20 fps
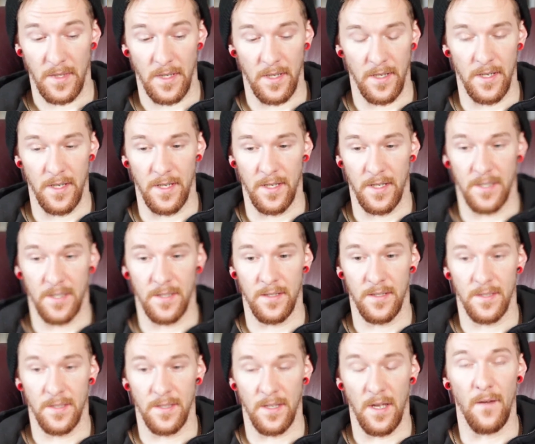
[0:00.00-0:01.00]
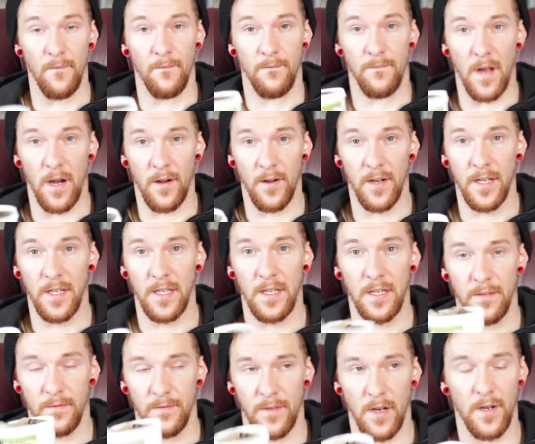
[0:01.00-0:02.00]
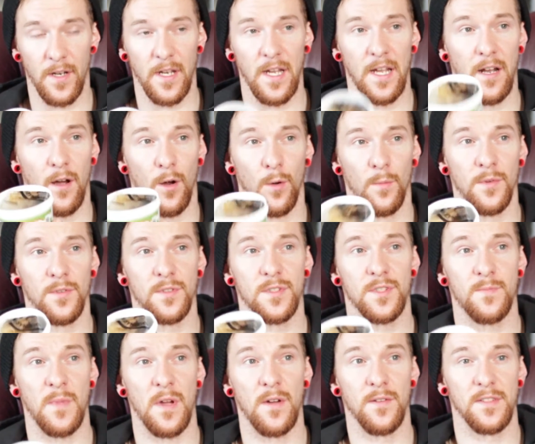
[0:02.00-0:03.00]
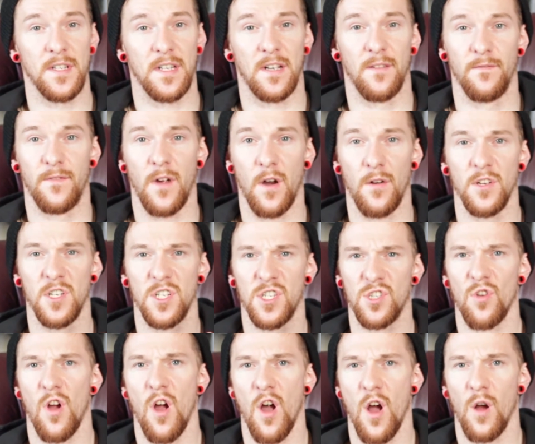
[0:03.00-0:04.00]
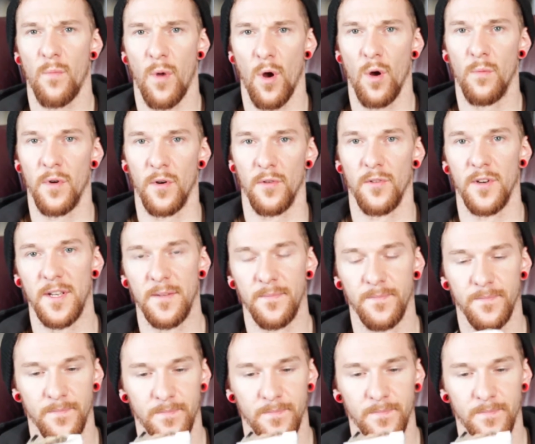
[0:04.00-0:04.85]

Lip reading: And a it almost smells like a very strong potpourri.